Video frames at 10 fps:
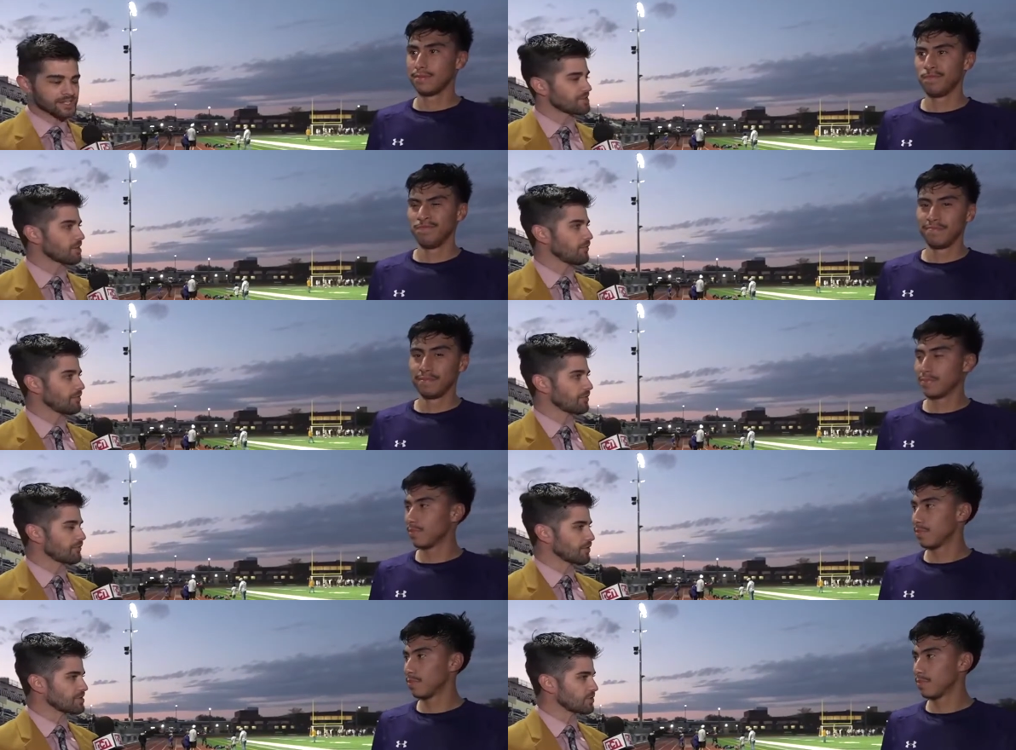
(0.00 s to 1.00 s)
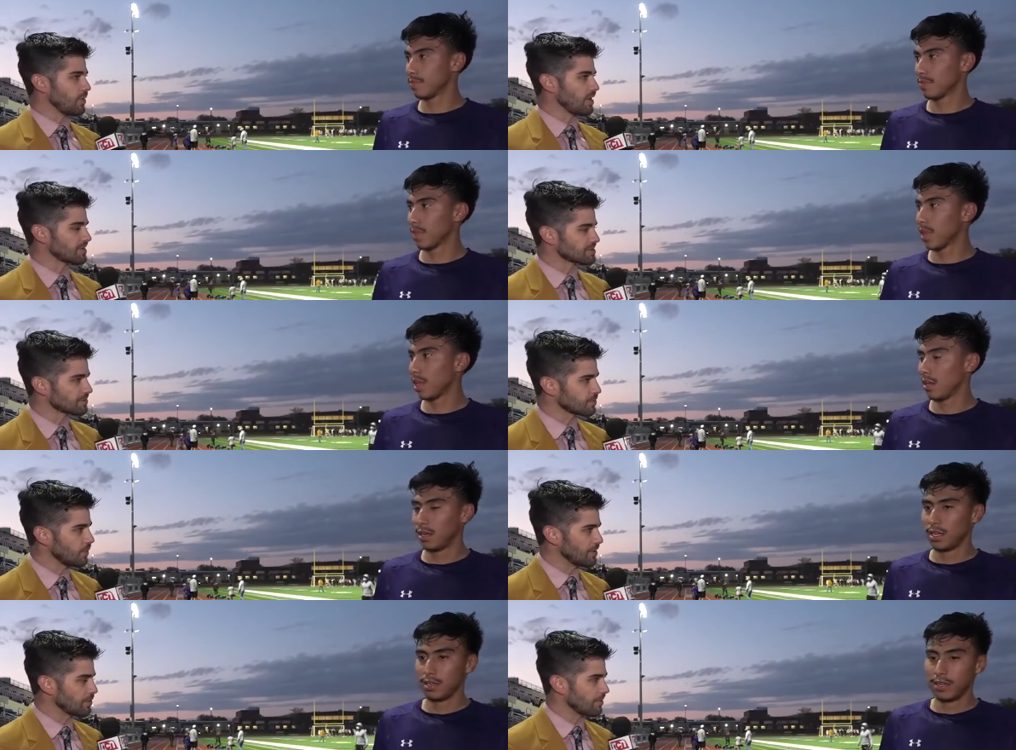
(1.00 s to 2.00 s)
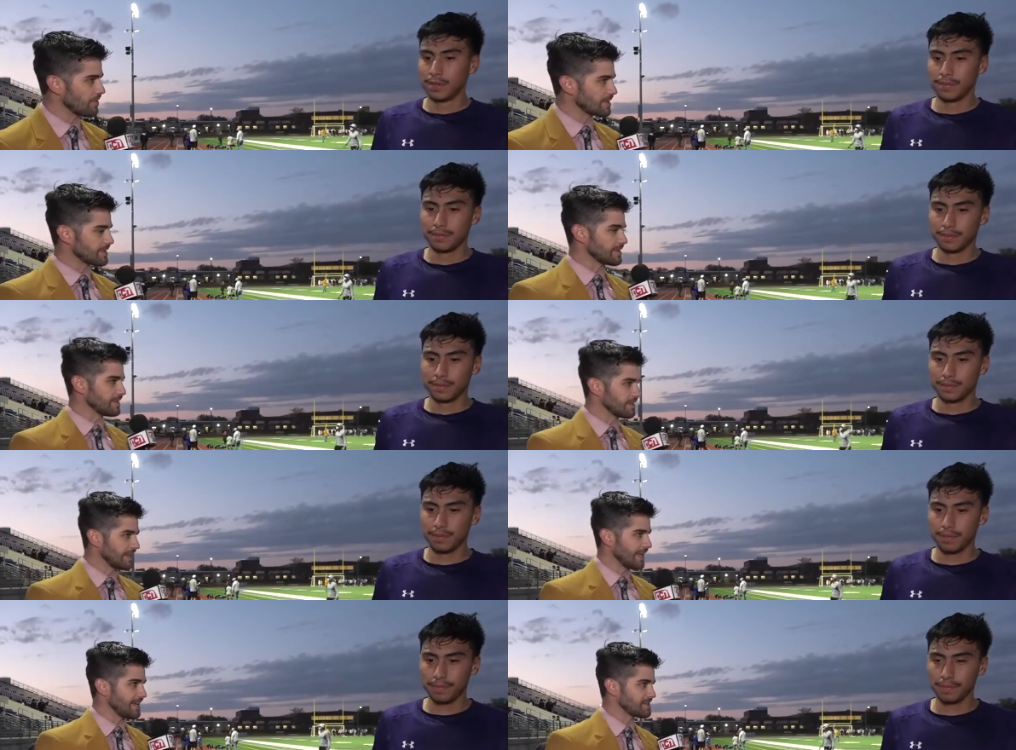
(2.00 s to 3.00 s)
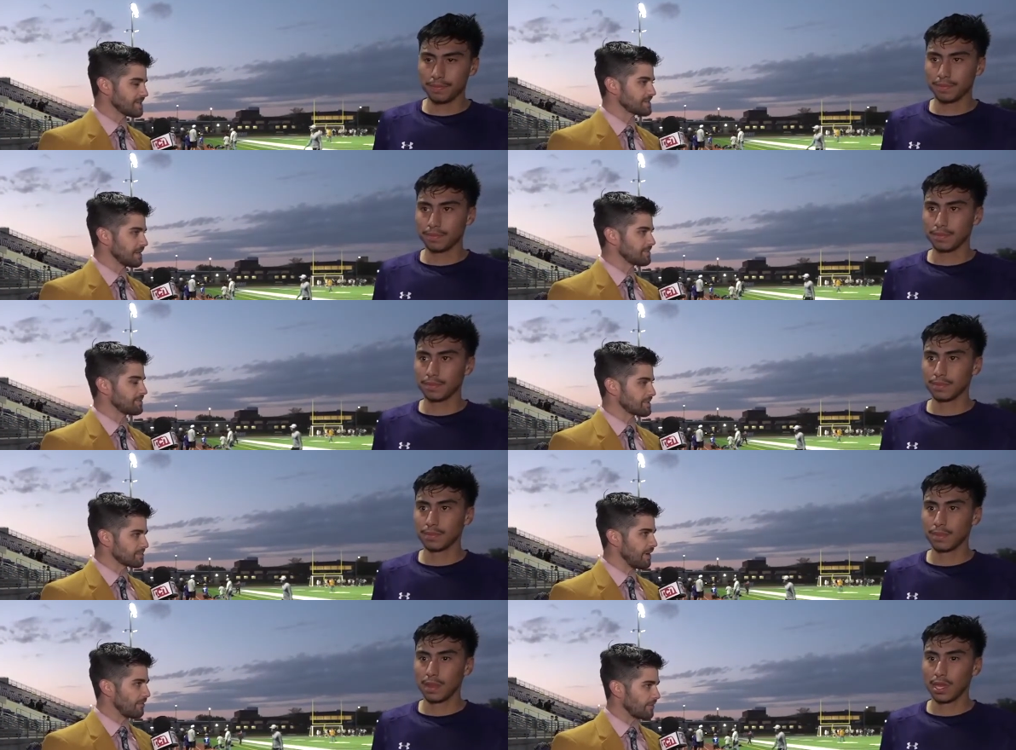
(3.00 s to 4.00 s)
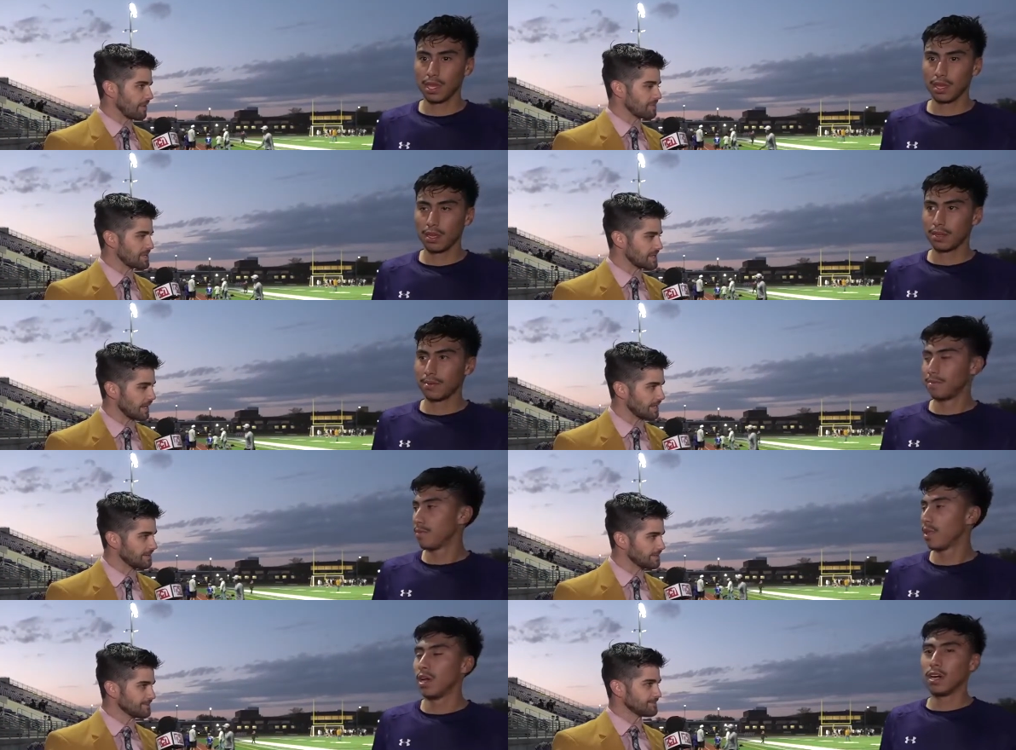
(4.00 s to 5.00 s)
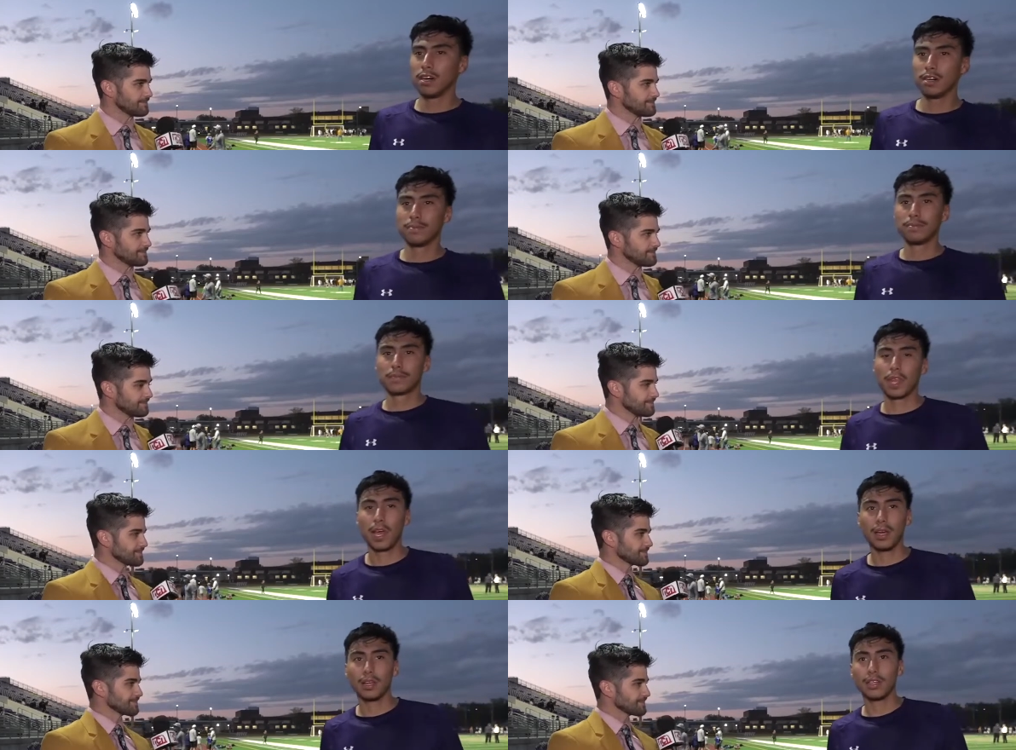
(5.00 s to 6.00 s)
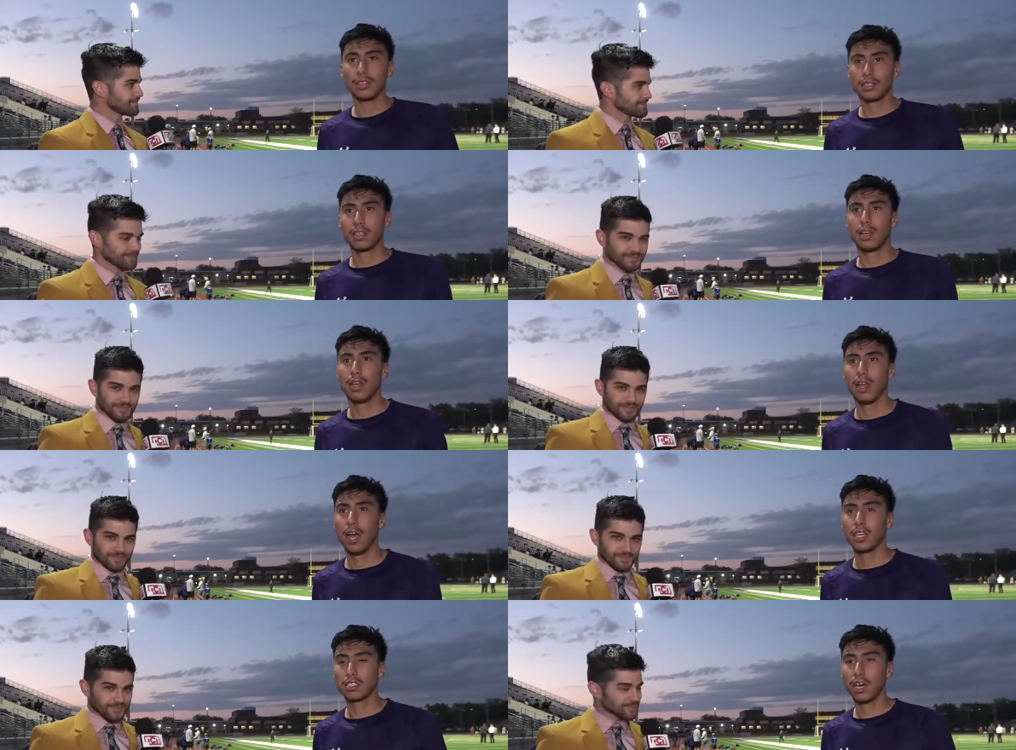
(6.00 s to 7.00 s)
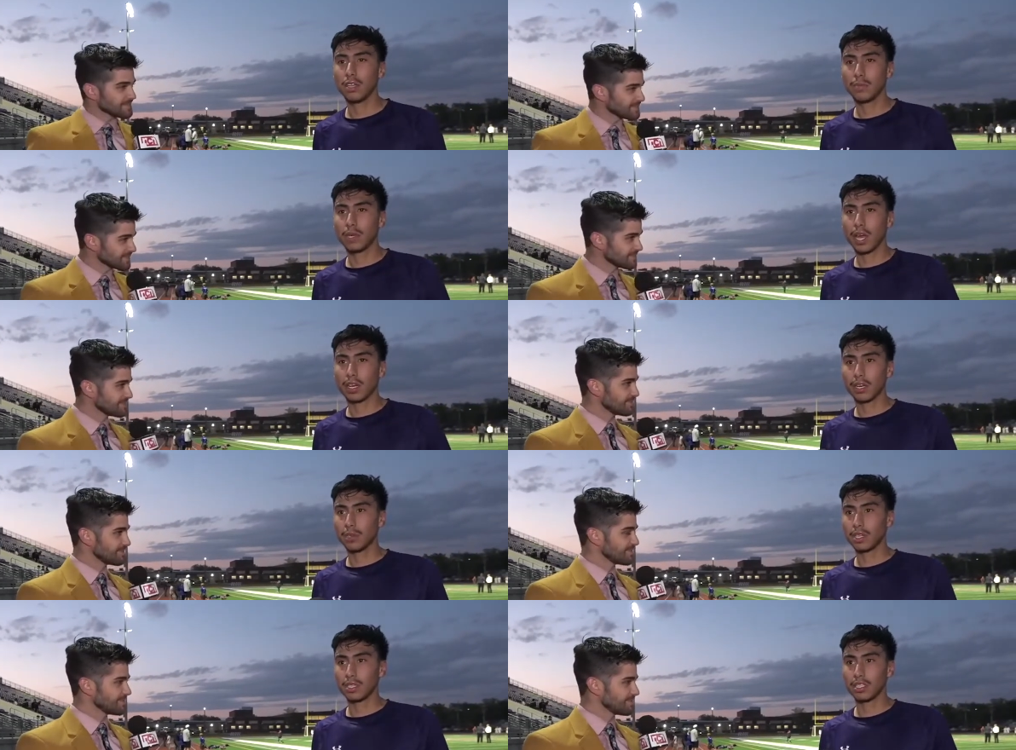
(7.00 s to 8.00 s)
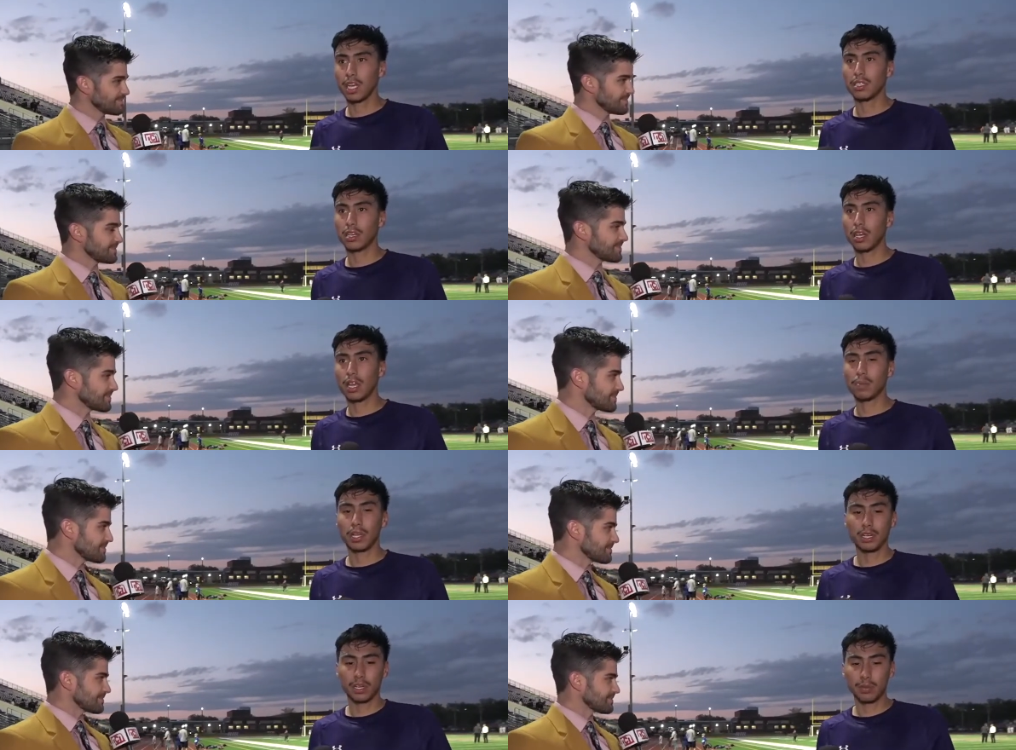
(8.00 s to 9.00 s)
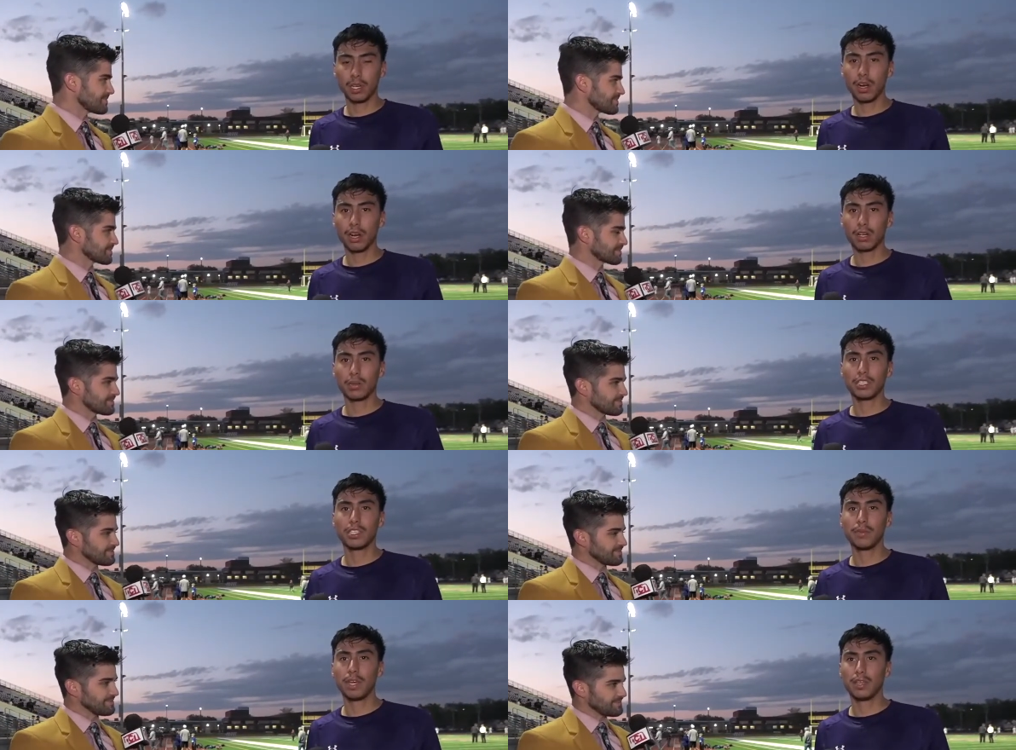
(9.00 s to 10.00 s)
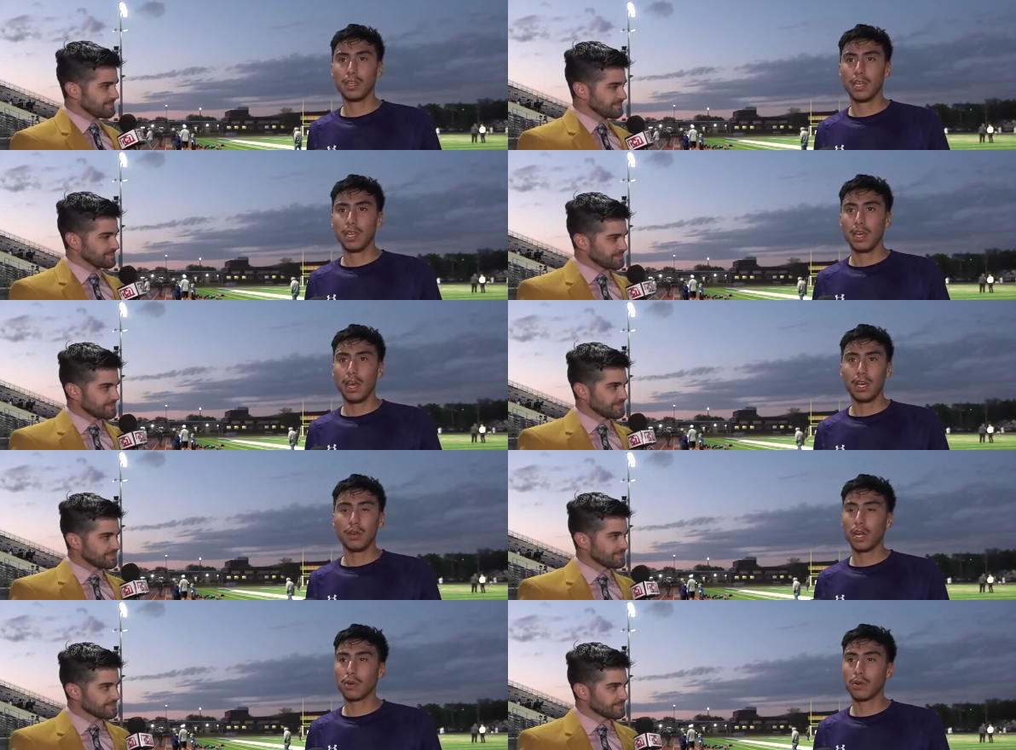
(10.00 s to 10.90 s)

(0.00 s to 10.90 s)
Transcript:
Speaker 1: let's start off with your first. Walk us through what you were thinking as you stepped up to the spot for that PK.
Speaker 2: Um, I, I saw the PK coming because I saw that player coming in hard on my teammate. And right